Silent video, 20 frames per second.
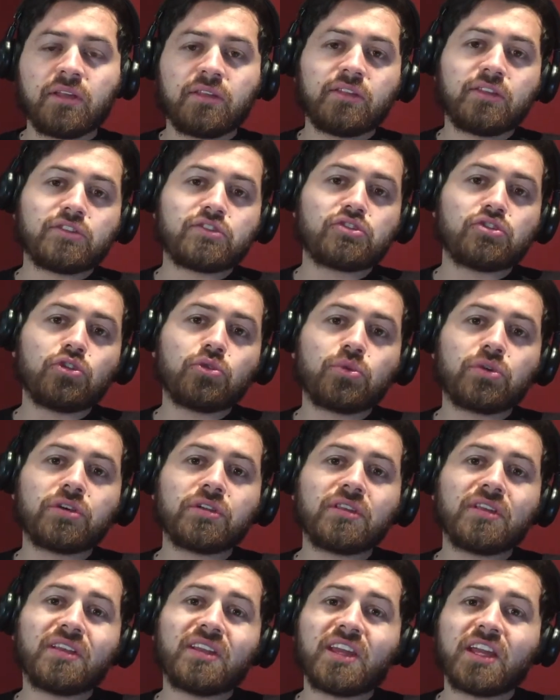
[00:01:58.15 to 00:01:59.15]
the
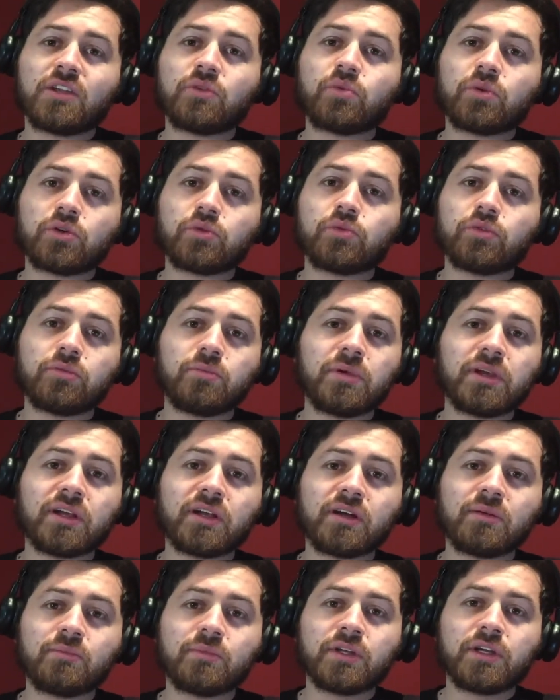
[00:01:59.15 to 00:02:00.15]
slower the network would
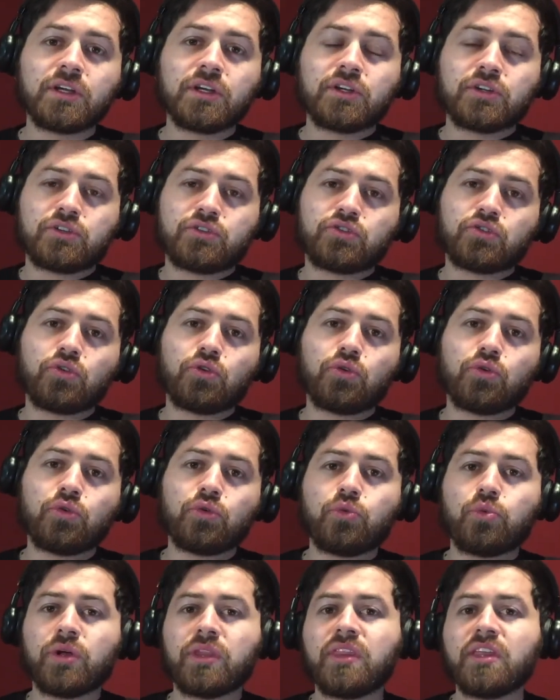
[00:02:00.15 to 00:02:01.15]
become so
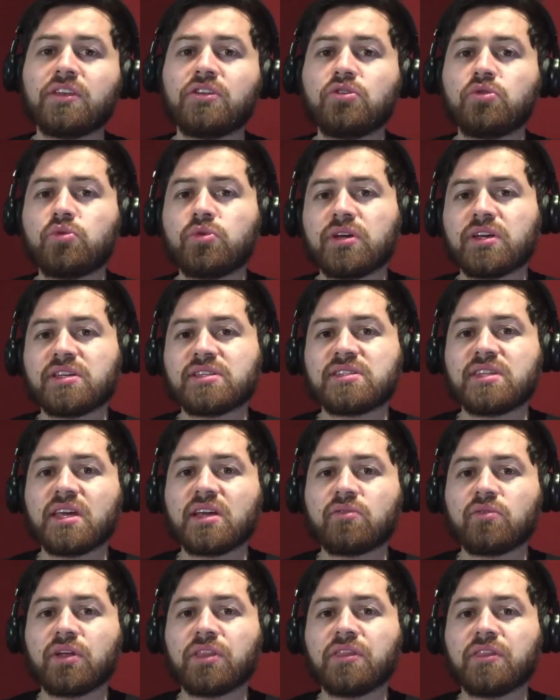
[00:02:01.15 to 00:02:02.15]
what they do is
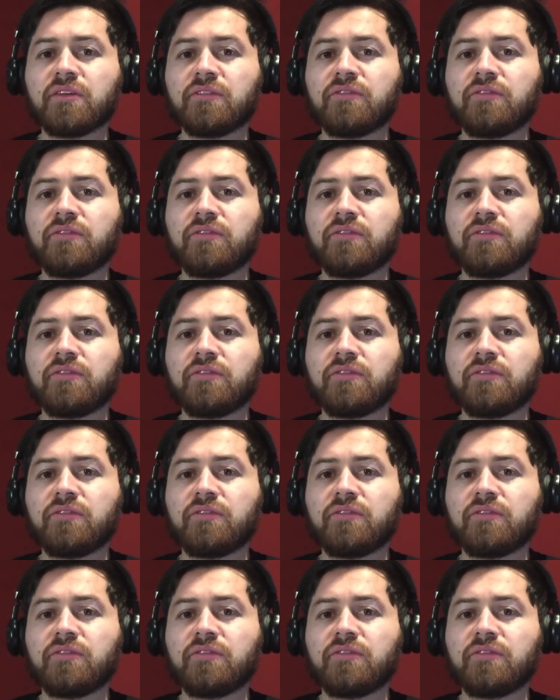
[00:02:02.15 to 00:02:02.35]
they run the